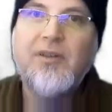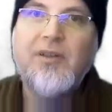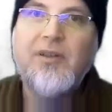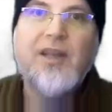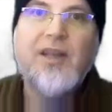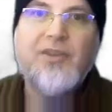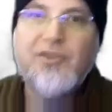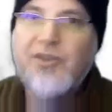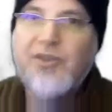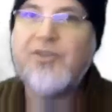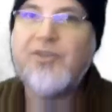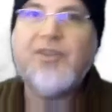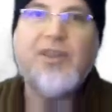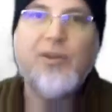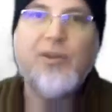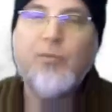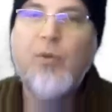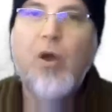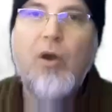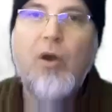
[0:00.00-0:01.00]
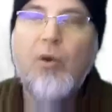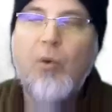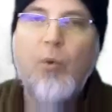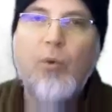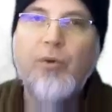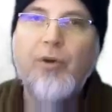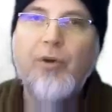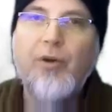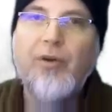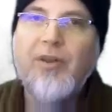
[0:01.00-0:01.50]
It's just in the wrong
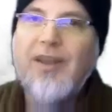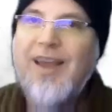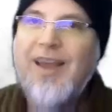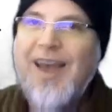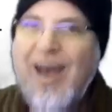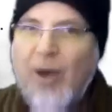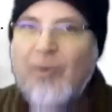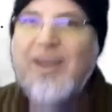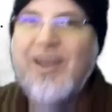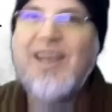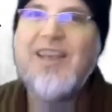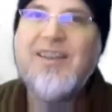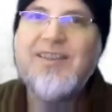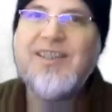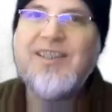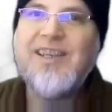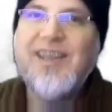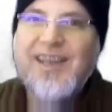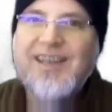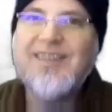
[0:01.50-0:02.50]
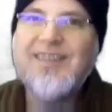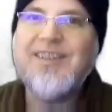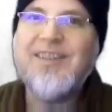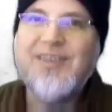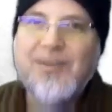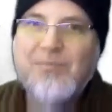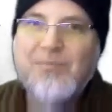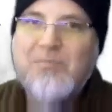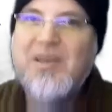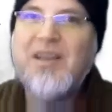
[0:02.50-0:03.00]
order. How easy is it
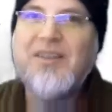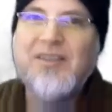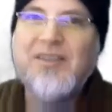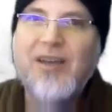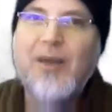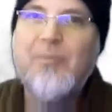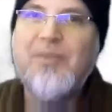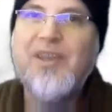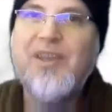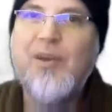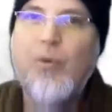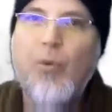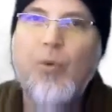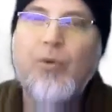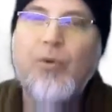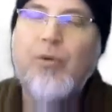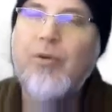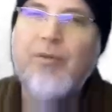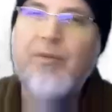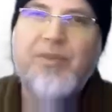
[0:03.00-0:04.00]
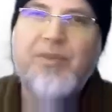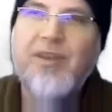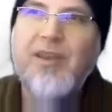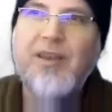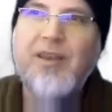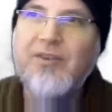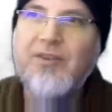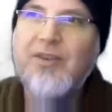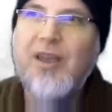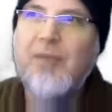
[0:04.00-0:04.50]
to mix up the order of
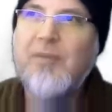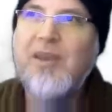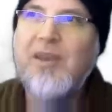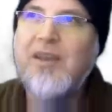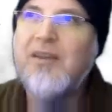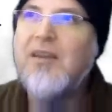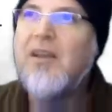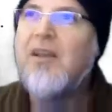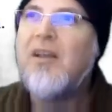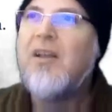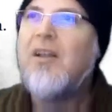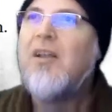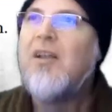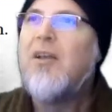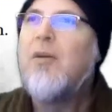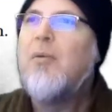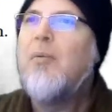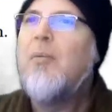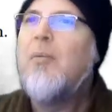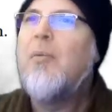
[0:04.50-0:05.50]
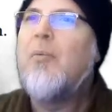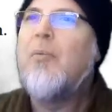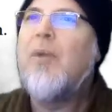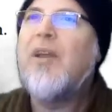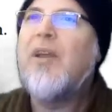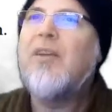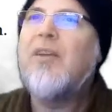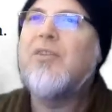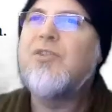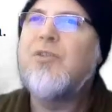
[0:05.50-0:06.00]
things? I mean,
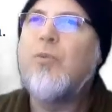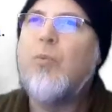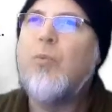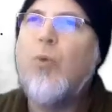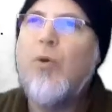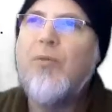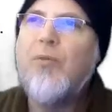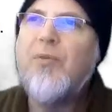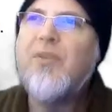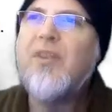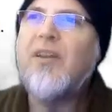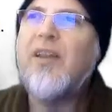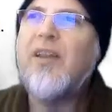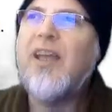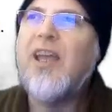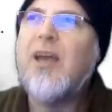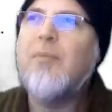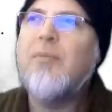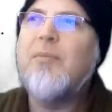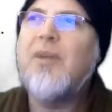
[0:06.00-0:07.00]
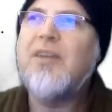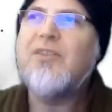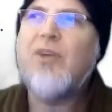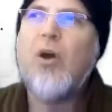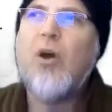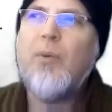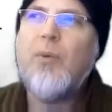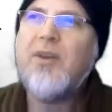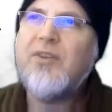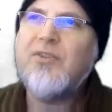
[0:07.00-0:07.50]
right here is the wolf and the lamb, as
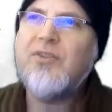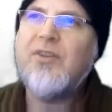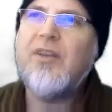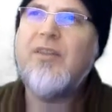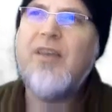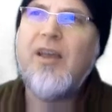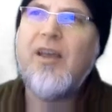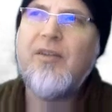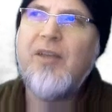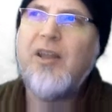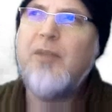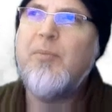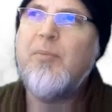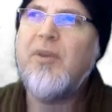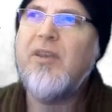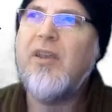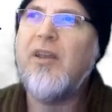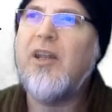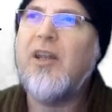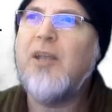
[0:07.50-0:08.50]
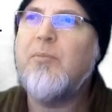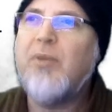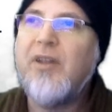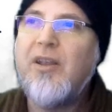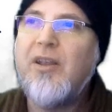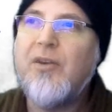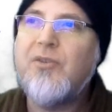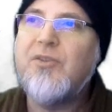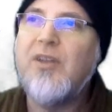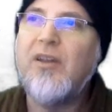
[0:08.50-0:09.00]
always said that in the beginning, but
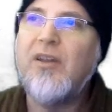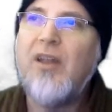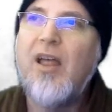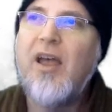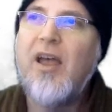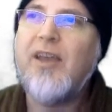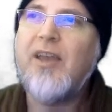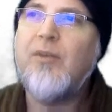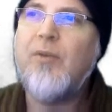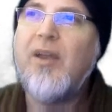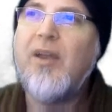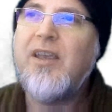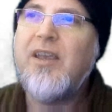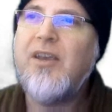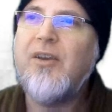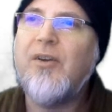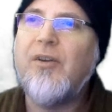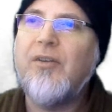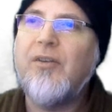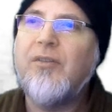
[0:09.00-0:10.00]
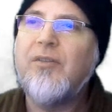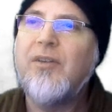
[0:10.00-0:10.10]
here's the lion right here,